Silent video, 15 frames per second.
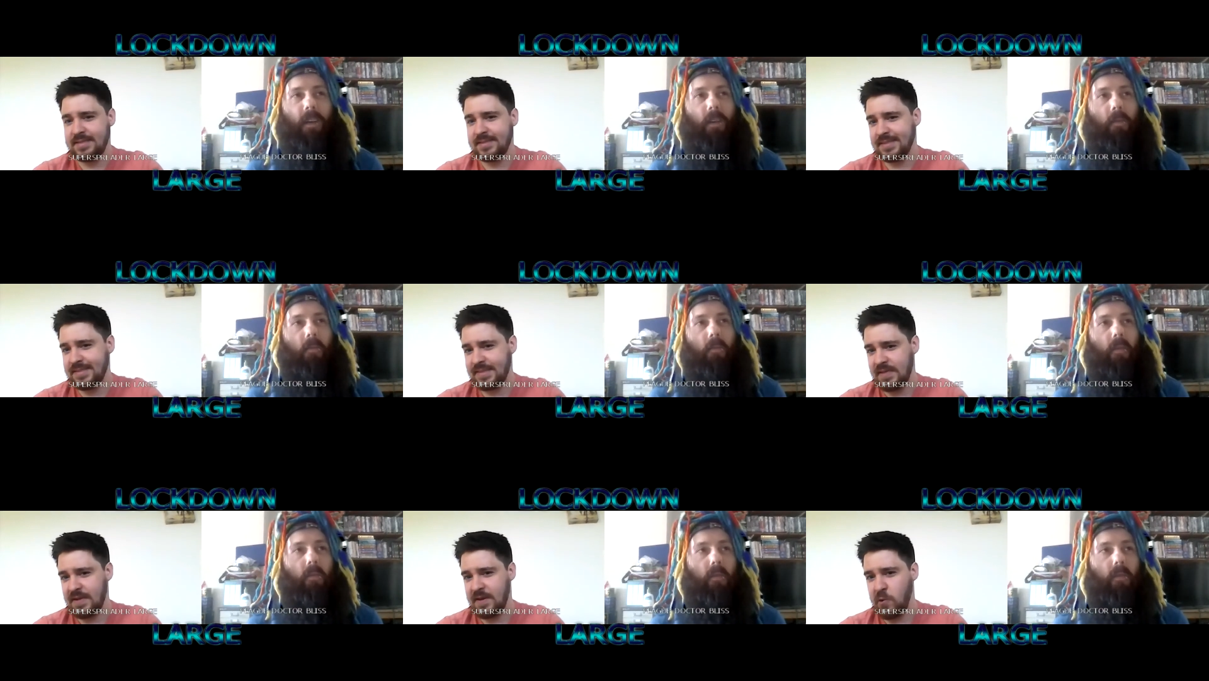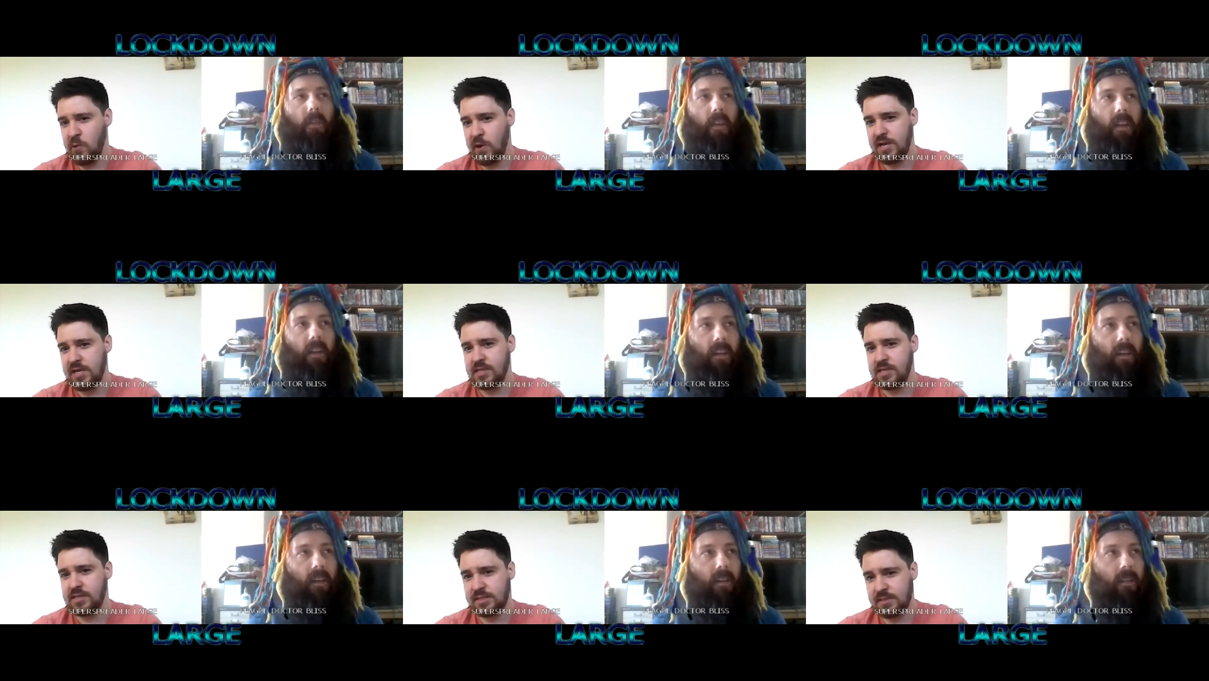Speaker 1: well, we're in. Uh,
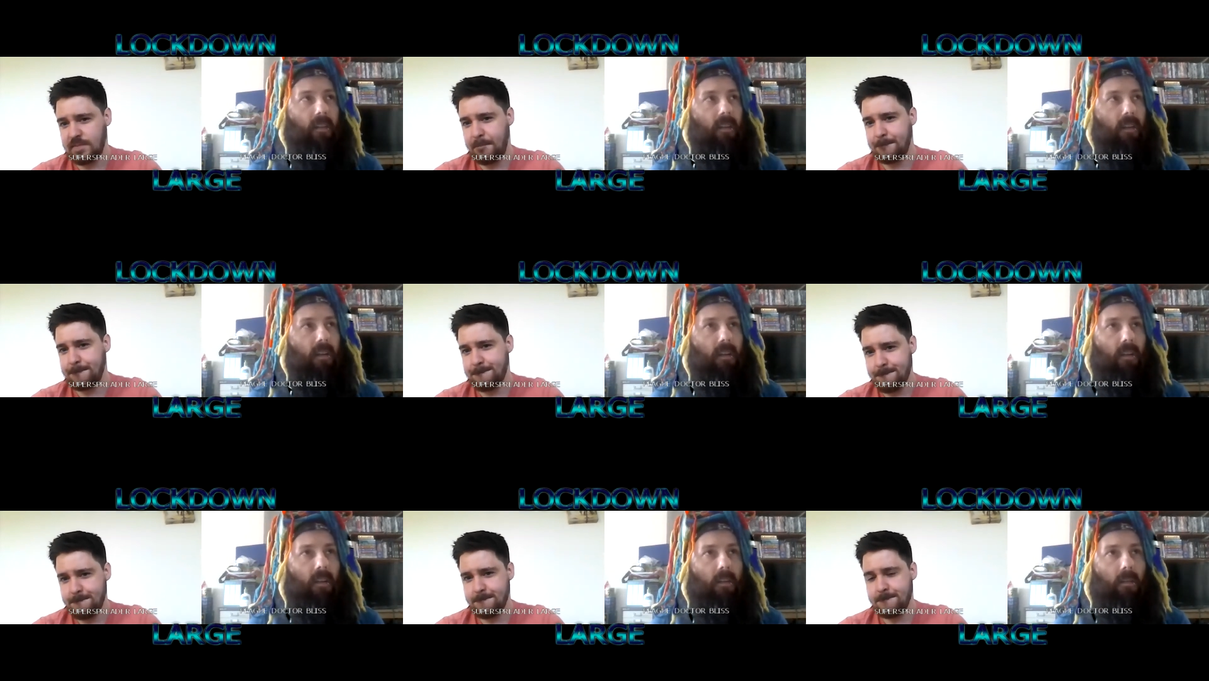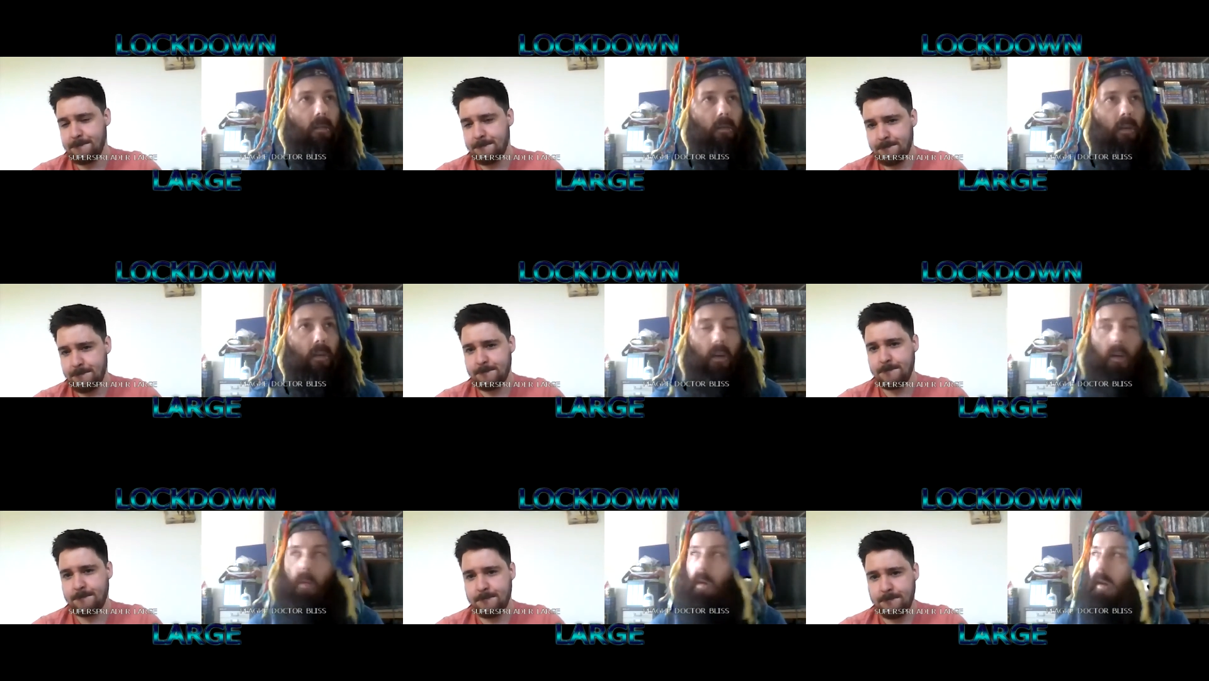where are
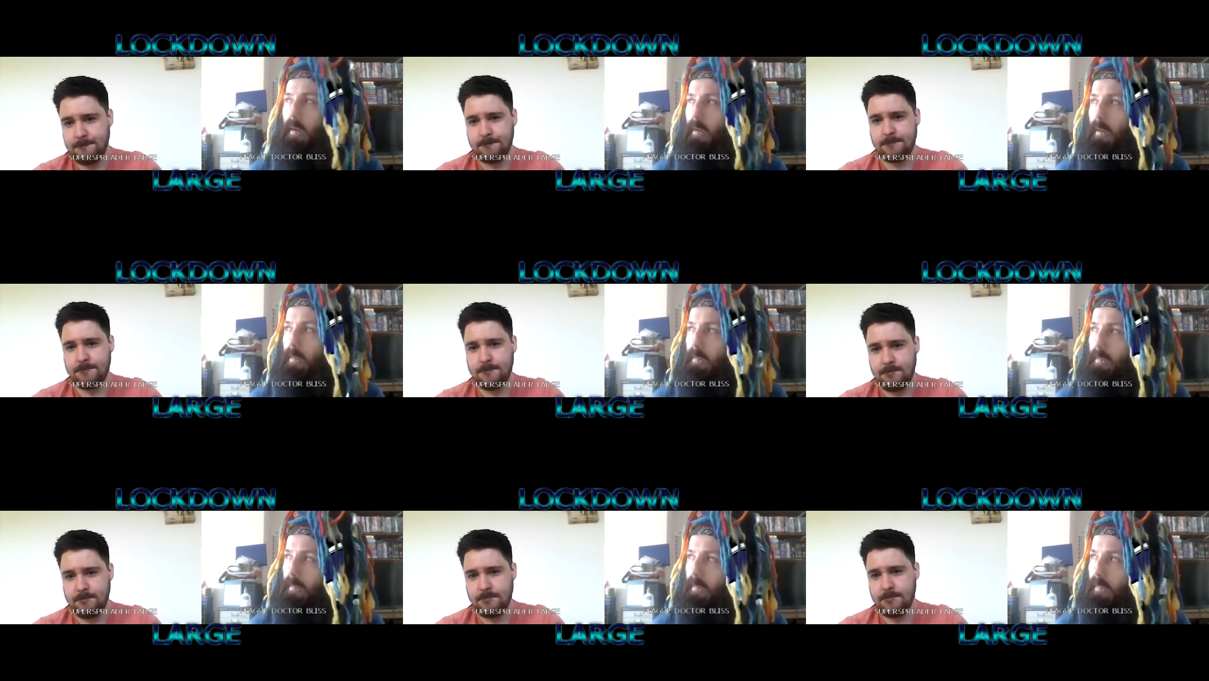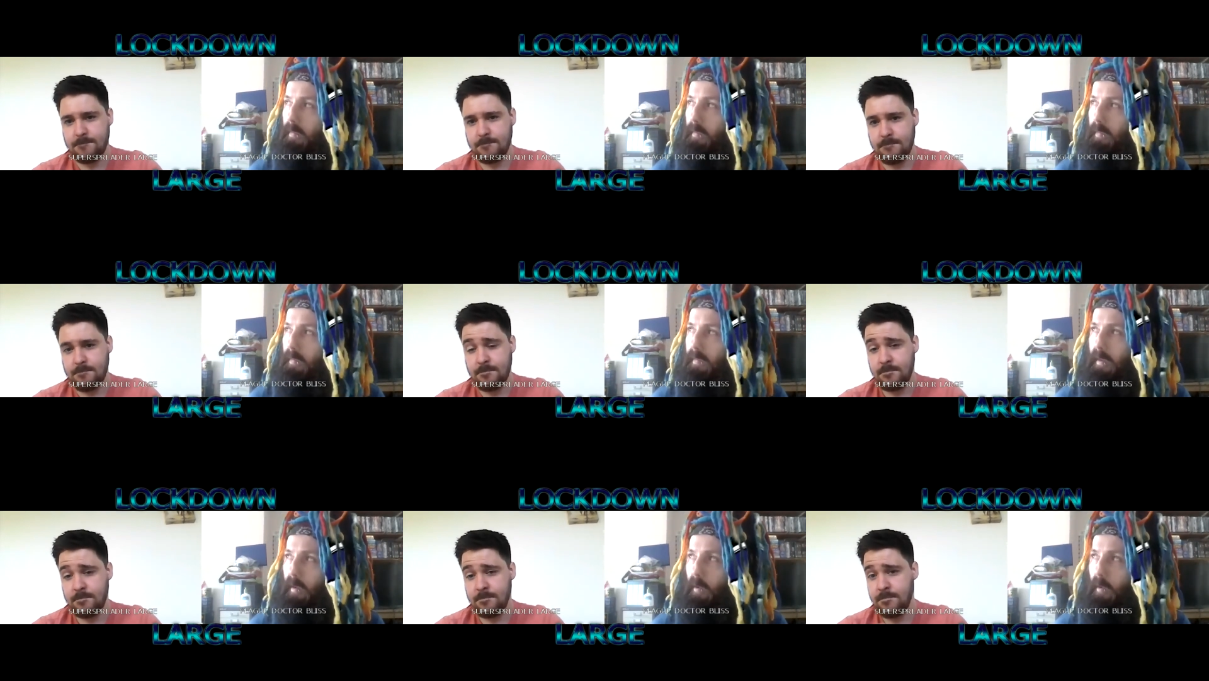we? We're
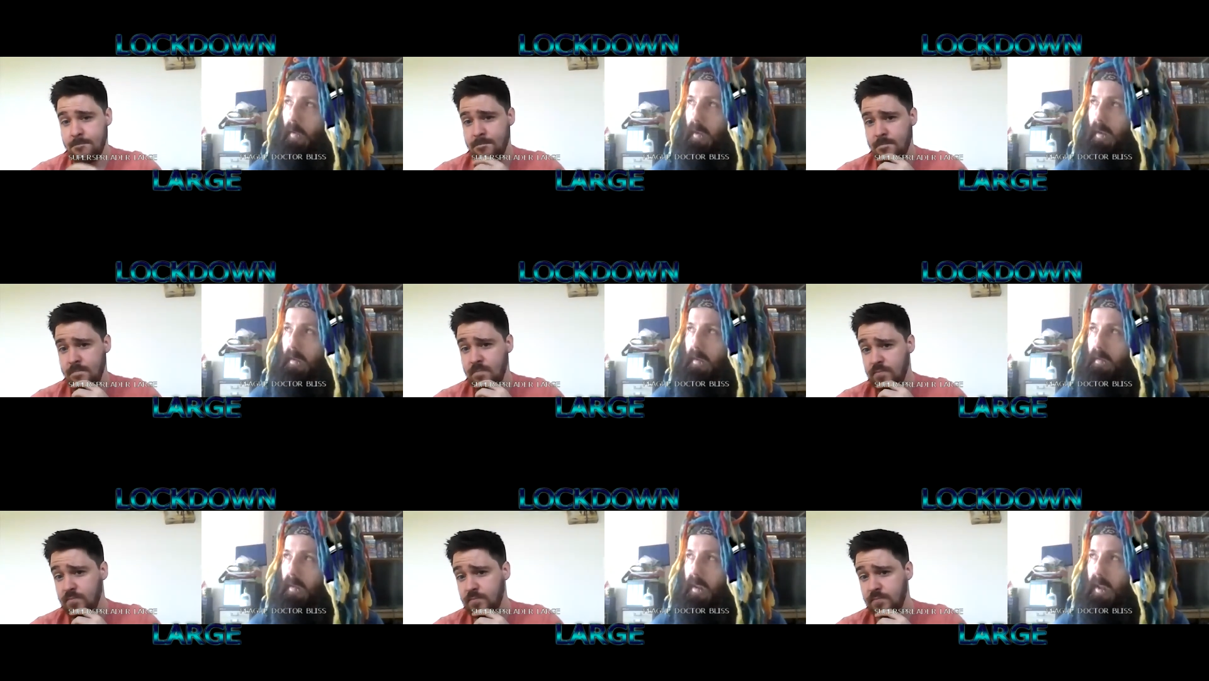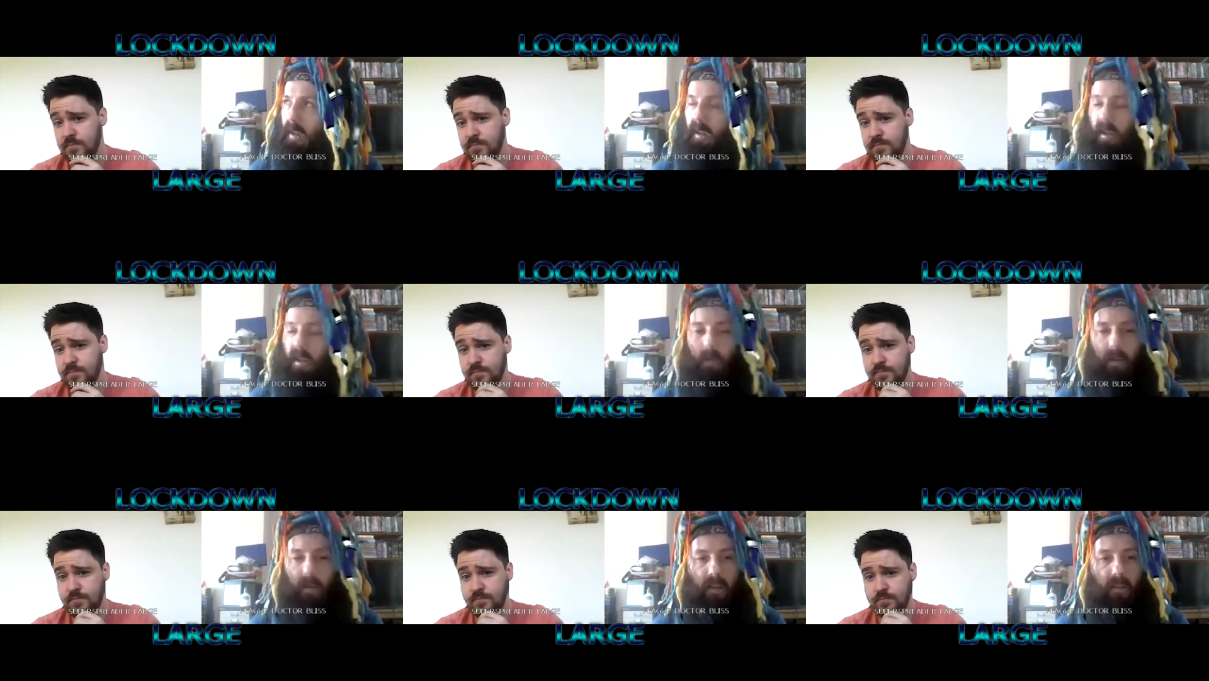sort of in the early
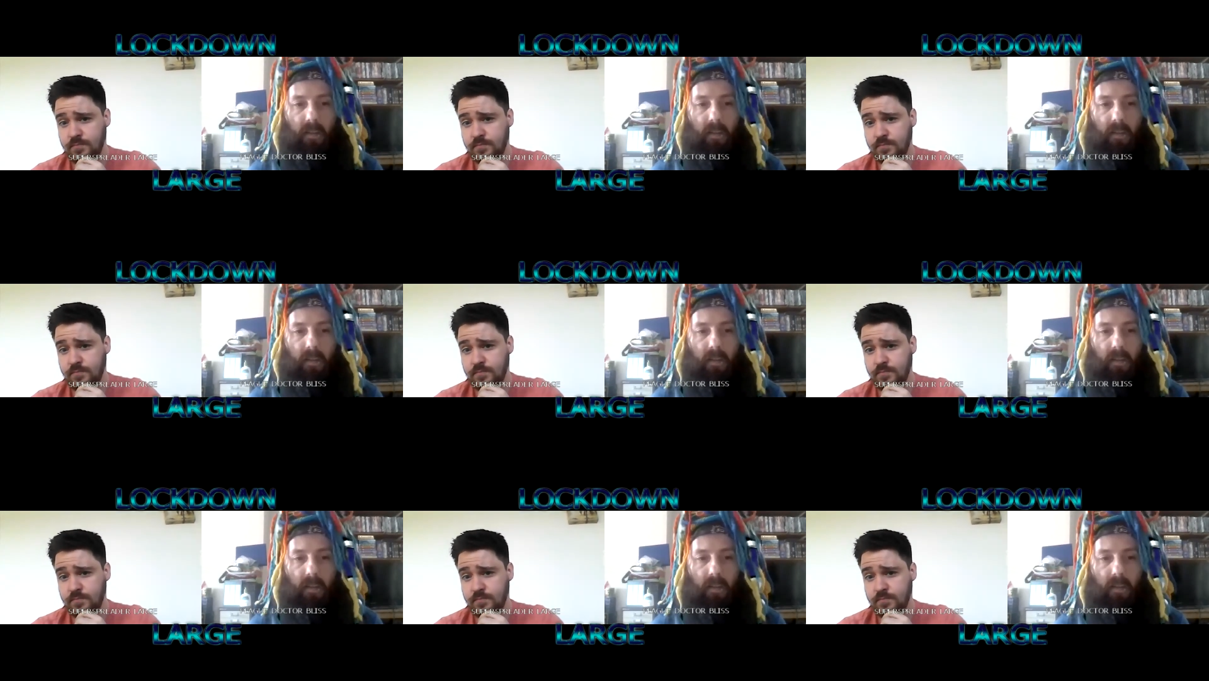weeks of